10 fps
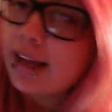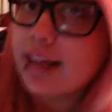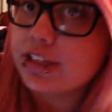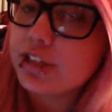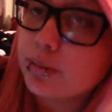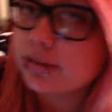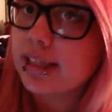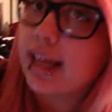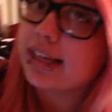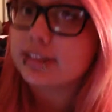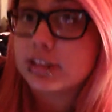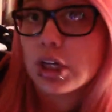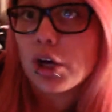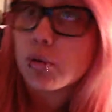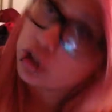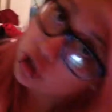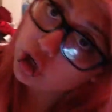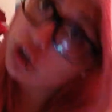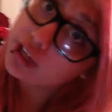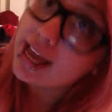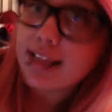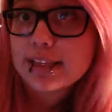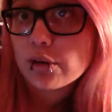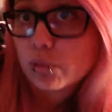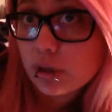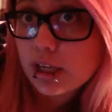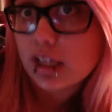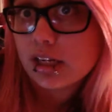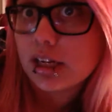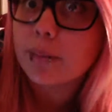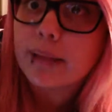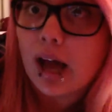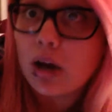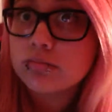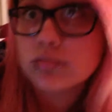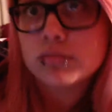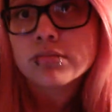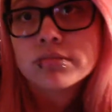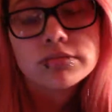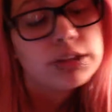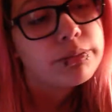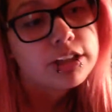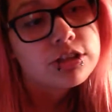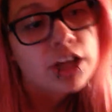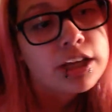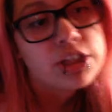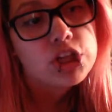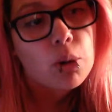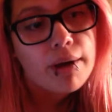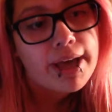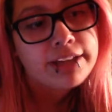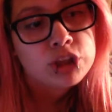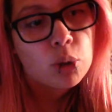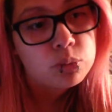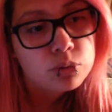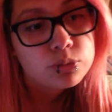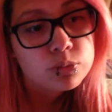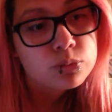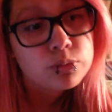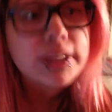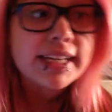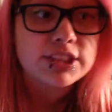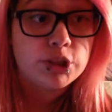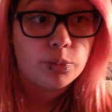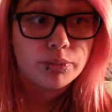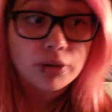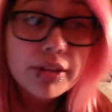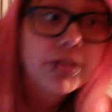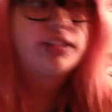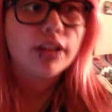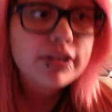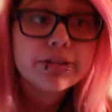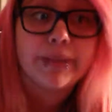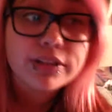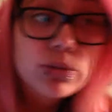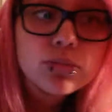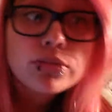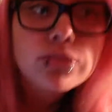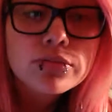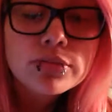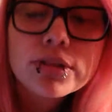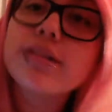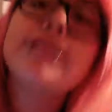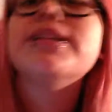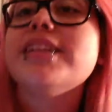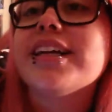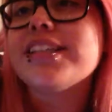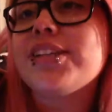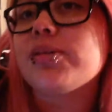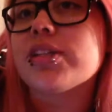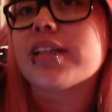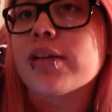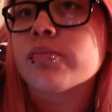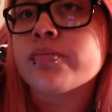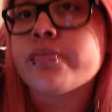and she was like, so you're Kellin Quinn. And I'm like, you better change your attitude. That is your brother-in-law you speaking to. And she was just like,